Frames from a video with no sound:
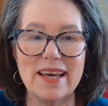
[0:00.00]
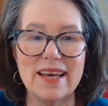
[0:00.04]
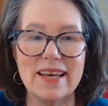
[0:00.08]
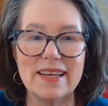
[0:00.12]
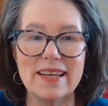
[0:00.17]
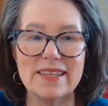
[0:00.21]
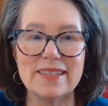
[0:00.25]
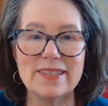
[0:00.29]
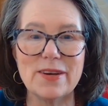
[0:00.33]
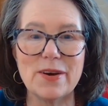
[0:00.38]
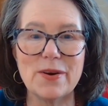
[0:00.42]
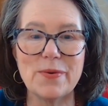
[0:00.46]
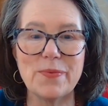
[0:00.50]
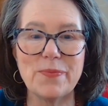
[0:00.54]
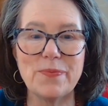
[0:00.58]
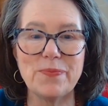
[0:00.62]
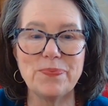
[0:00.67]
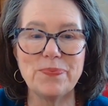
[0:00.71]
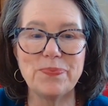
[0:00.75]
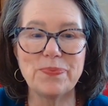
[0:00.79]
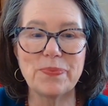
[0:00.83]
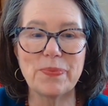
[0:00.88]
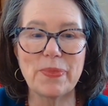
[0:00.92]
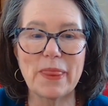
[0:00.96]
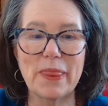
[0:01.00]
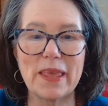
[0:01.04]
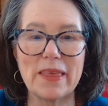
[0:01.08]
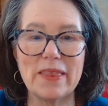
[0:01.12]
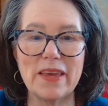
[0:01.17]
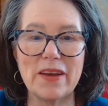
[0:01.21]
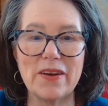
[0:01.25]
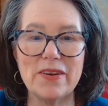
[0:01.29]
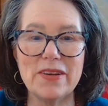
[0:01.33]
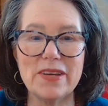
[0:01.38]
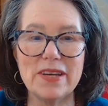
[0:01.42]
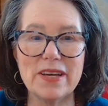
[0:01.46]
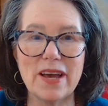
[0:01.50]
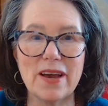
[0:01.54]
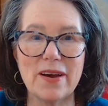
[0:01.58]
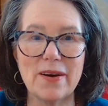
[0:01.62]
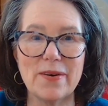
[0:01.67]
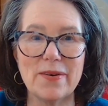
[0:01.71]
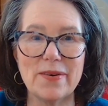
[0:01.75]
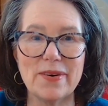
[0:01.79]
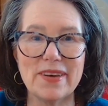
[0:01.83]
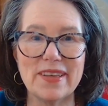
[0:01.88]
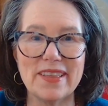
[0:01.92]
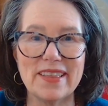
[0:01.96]
So there you
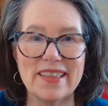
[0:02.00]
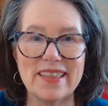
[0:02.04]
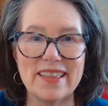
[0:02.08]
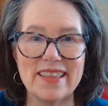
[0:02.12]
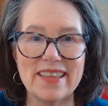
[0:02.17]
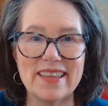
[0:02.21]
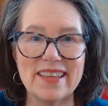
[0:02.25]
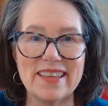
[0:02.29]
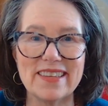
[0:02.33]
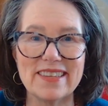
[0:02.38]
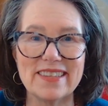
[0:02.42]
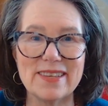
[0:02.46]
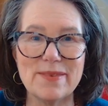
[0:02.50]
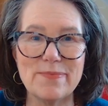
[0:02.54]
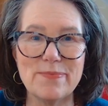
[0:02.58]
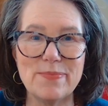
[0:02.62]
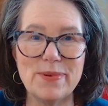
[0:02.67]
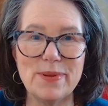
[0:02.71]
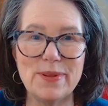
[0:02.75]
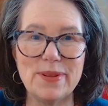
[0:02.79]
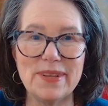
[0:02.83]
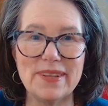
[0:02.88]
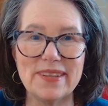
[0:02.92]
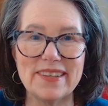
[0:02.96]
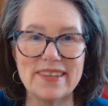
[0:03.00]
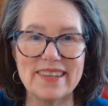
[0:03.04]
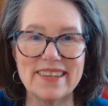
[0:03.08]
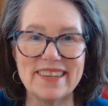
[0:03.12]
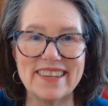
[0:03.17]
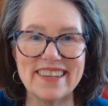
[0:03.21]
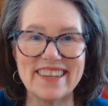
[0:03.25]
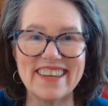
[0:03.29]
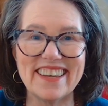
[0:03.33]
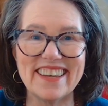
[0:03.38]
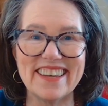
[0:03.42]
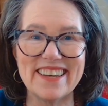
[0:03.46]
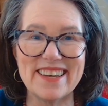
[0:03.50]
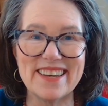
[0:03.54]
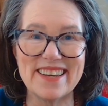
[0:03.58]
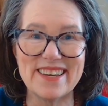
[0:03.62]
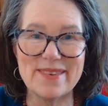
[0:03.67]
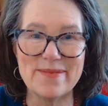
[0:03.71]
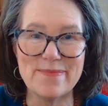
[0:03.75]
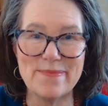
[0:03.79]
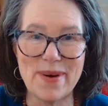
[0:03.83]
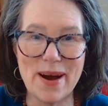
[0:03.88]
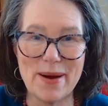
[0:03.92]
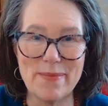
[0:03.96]
go. Simple
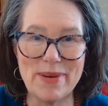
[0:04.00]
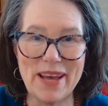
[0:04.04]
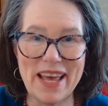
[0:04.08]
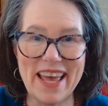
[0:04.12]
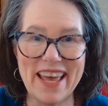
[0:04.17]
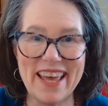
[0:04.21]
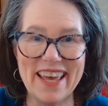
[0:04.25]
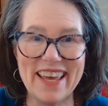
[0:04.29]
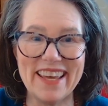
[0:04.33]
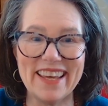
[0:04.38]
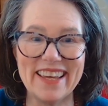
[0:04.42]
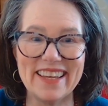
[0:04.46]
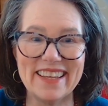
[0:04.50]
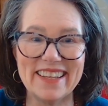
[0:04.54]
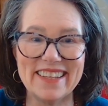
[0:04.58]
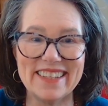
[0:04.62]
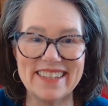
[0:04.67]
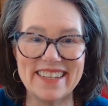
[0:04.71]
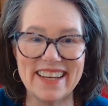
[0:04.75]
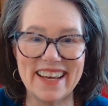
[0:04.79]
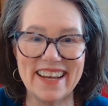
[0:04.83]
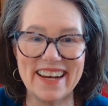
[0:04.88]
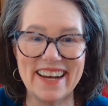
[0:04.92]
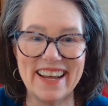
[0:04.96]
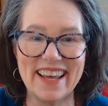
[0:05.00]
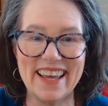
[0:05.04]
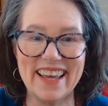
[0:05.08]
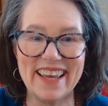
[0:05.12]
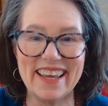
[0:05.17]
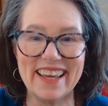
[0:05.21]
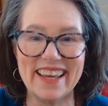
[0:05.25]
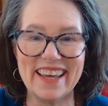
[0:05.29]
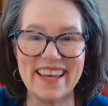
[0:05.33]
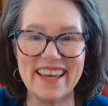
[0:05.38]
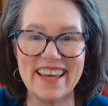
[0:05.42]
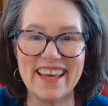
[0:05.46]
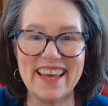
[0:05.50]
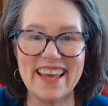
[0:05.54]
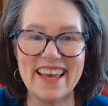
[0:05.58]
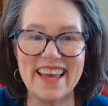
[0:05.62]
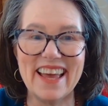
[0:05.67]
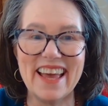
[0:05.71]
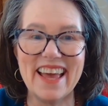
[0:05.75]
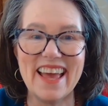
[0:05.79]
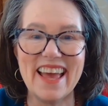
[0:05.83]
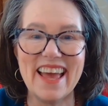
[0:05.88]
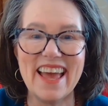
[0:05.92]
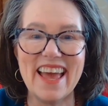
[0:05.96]
mama hang, dad hang.
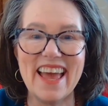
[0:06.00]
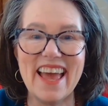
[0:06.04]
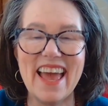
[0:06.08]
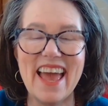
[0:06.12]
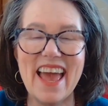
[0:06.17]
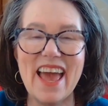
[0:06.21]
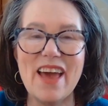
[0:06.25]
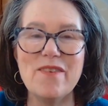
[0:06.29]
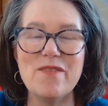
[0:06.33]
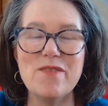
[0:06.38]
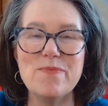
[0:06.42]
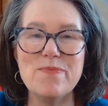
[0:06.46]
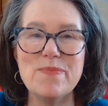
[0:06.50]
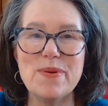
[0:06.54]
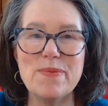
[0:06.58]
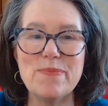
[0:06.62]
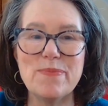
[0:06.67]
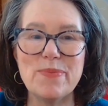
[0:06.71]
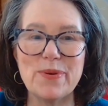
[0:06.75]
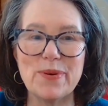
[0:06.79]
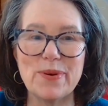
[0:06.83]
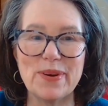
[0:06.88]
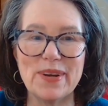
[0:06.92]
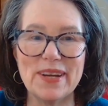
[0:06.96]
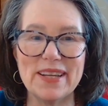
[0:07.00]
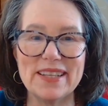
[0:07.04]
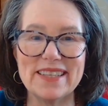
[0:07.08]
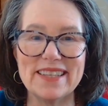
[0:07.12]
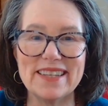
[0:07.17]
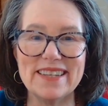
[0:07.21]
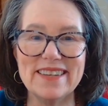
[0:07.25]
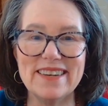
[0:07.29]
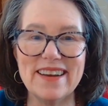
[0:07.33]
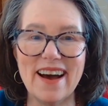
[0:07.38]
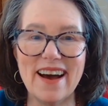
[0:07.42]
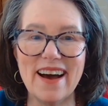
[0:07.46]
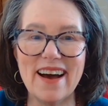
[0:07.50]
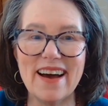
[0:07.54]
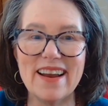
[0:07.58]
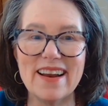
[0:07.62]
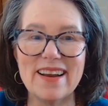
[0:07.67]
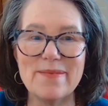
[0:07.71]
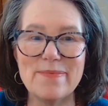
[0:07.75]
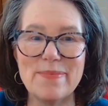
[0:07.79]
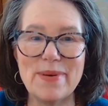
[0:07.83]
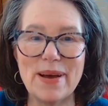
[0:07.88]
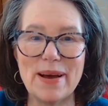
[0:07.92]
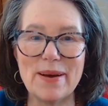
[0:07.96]
And remember, it's not
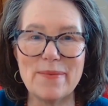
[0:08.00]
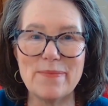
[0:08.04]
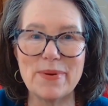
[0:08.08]
about